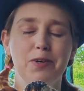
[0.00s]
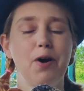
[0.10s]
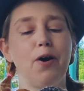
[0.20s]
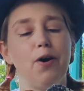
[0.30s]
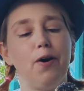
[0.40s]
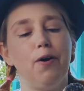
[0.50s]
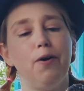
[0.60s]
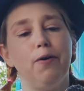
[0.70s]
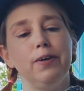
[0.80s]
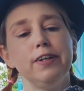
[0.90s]

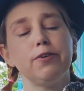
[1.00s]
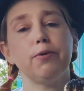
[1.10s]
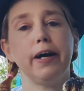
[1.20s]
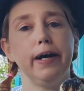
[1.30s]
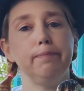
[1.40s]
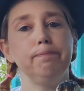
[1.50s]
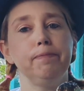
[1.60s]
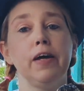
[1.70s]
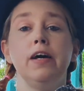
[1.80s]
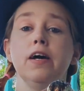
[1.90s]
Oh, it's okay.
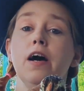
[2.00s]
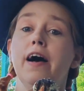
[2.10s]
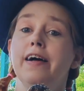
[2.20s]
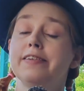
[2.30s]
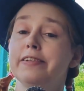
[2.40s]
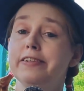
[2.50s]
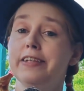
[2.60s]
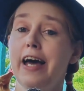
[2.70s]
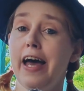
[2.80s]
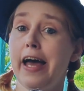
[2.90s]

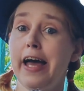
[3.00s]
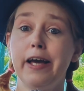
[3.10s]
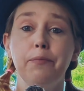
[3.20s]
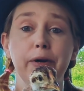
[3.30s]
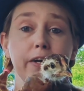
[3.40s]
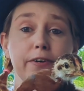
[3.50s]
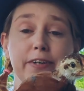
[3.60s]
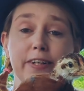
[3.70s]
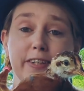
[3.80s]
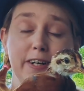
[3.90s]
Today, we are
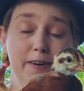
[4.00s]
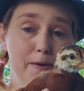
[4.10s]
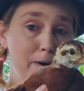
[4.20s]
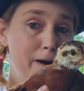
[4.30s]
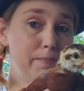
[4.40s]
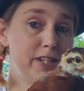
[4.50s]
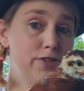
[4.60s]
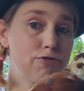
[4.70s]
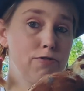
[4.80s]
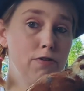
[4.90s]
going to talk about Miss
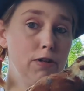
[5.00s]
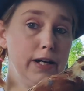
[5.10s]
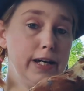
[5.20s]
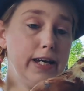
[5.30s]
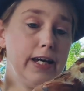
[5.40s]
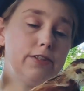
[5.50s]
Trulie.